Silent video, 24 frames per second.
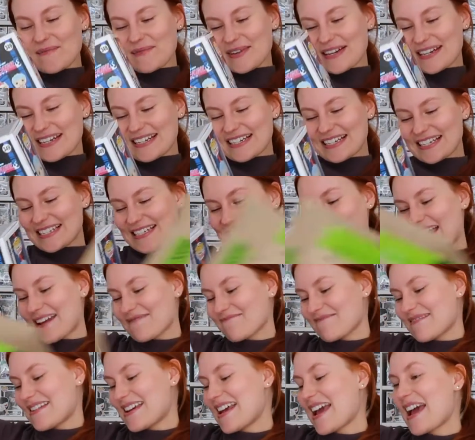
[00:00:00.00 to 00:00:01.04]
But he
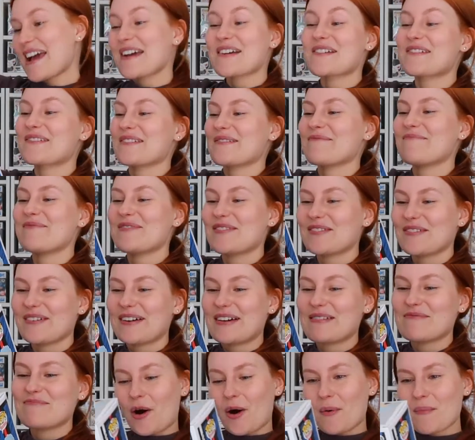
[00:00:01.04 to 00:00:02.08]
sent me a
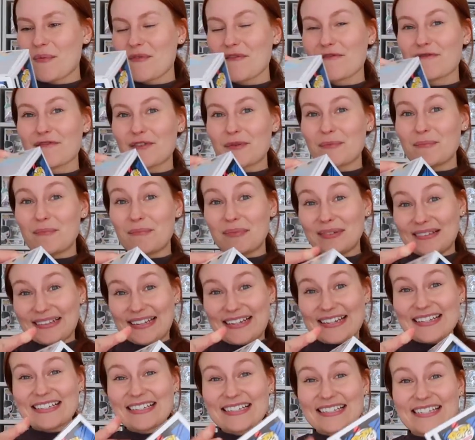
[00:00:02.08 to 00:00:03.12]
Grimmjow pop from
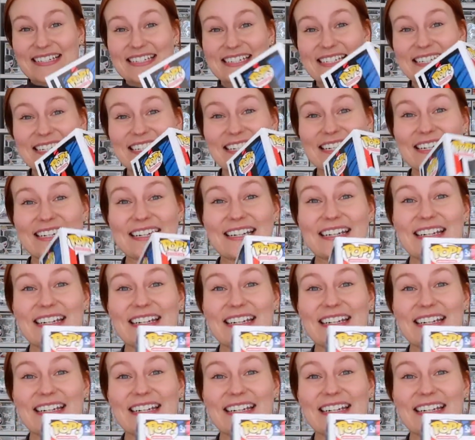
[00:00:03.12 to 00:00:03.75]
Bleach.